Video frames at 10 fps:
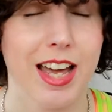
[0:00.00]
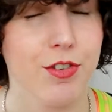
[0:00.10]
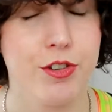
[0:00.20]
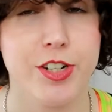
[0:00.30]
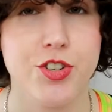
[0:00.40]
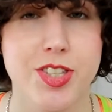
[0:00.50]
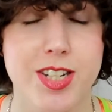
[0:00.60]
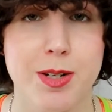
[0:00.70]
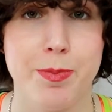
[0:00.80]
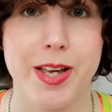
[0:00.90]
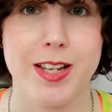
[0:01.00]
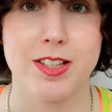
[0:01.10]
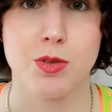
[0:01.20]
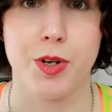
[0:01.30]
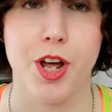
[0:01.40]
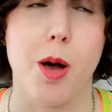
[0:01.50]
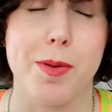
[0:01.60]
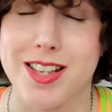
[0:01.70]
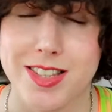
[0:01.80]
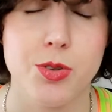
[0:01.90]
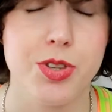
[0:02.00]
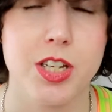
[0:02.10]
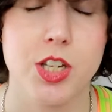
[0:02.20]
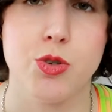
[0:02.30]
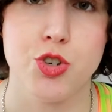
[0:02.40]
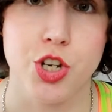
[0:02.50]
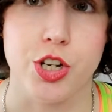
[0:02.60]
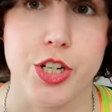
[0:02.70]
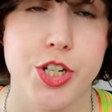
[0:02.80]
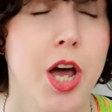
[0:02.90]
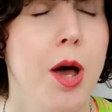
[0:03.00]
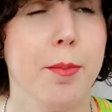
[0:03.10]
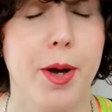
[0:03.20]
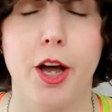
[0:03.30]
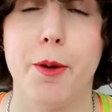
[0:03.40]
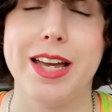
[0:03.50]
if you're interested in picking this one up, I still think you should, but go